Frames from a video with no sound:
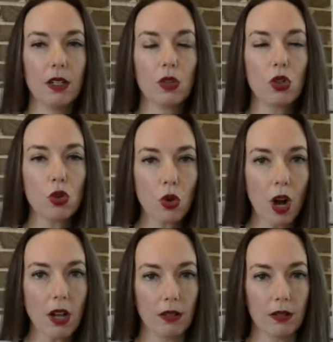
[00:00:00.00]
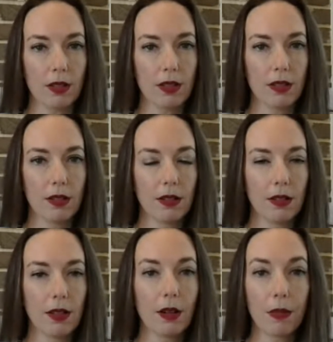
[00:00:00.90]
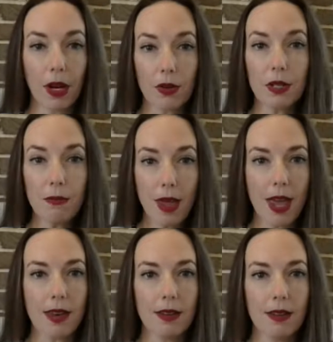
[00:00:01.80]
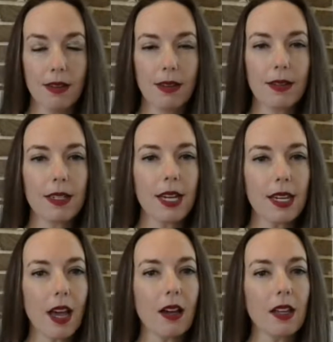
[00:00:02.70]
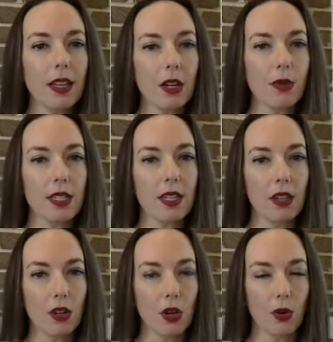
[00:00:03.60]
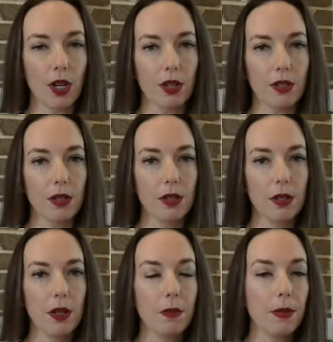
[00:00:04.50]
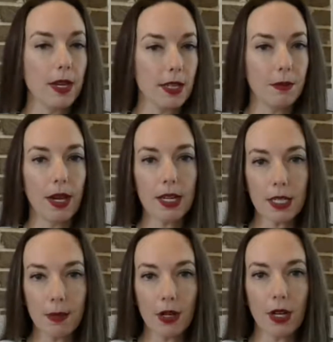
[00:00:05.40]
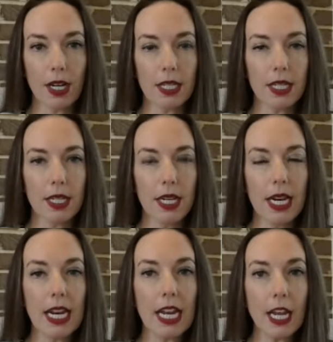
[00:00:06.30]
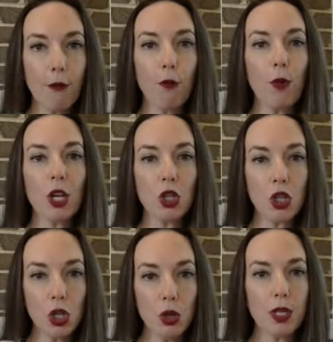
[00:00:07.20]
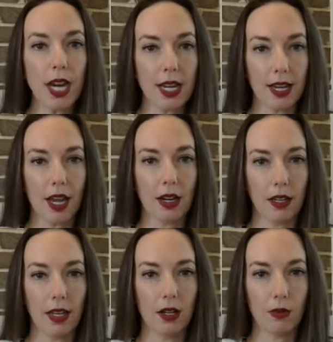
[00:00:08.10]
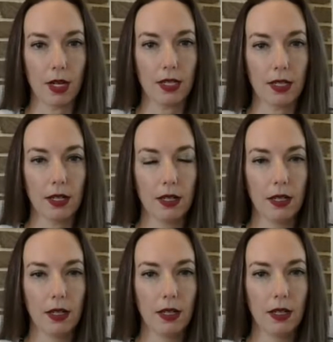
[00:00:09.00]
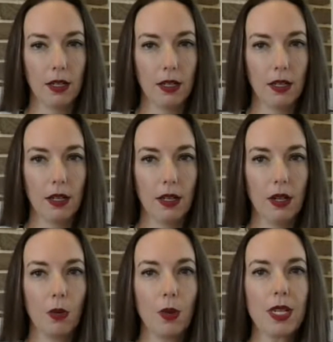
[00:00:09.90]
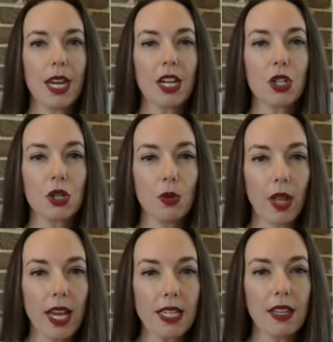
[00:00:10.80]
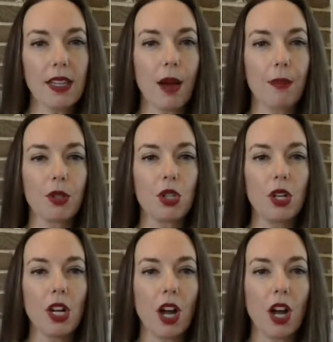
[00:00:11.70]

struggles compared to men to take calculated risks in their careers. Because in my experience, if we do take a calculated risk, we take it too late and the opportunity